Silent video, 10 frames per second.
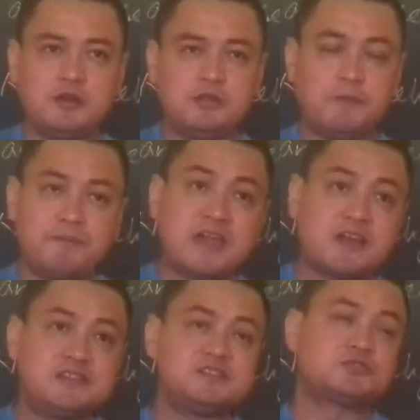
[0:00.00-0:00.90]
The
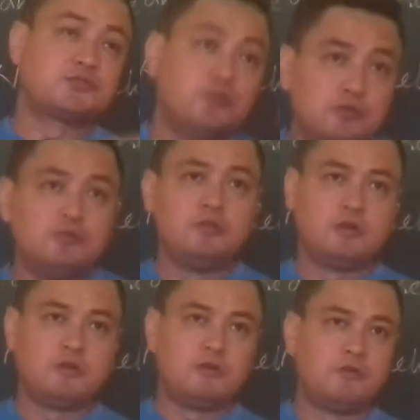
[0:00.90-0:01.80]
Meccans threw
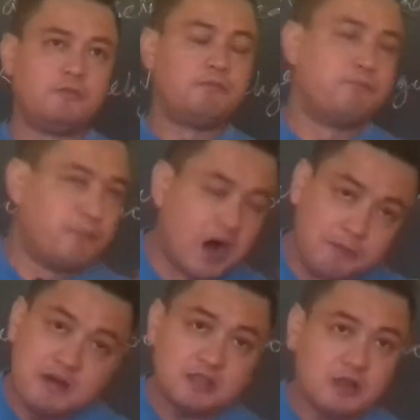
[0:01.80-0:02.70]

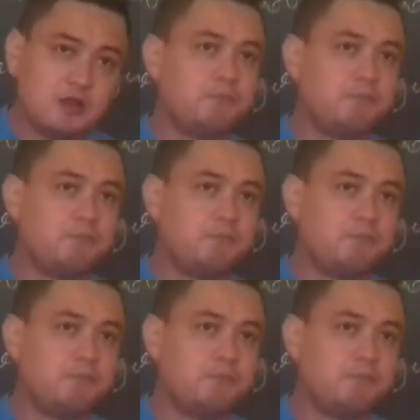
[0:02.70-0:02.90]
Muhammad,